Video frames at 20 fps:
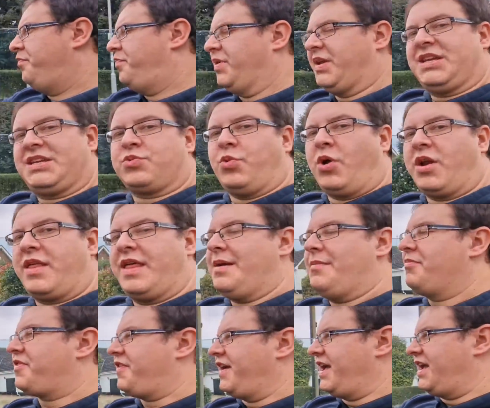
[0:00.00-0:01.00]
But it's one of
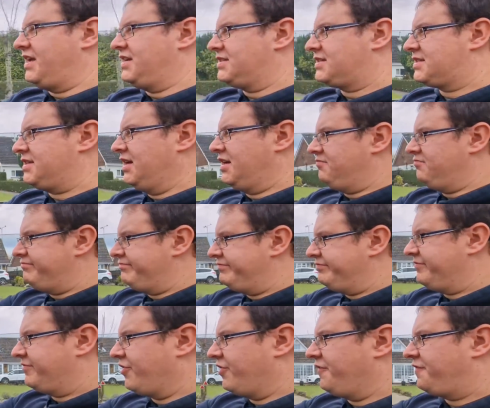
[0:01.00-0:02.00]
them things that
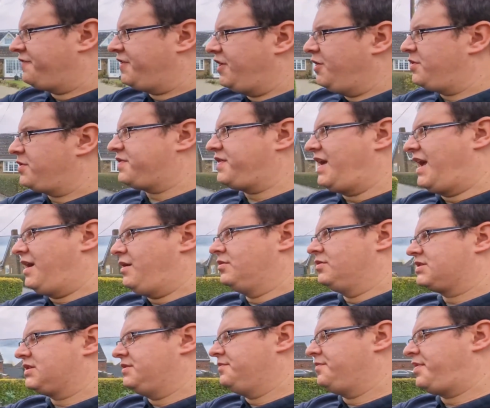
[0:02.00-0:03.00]
for a few
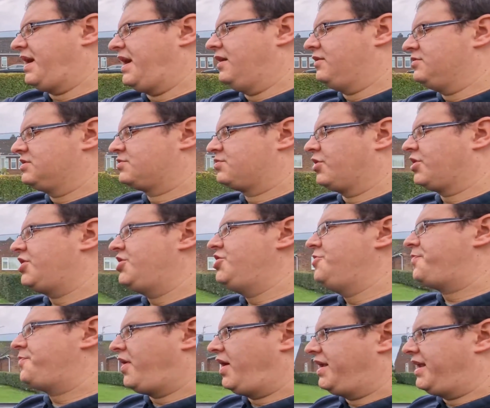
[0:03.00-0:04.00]
£1,000s, what can
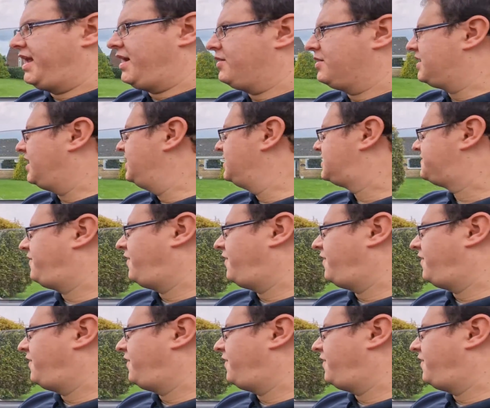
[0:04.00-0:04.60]
you buy nowadays?